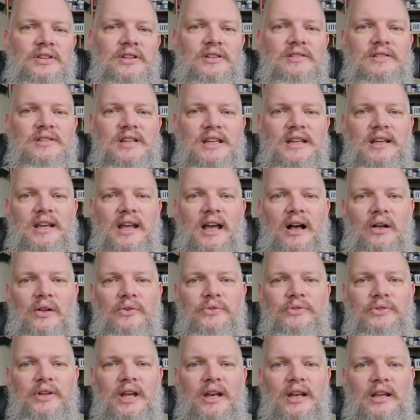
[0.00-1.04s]
and decal
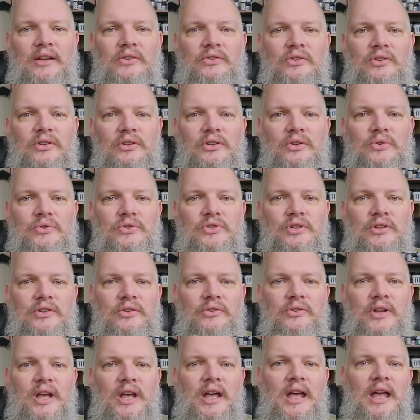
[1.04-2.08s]
setting solutions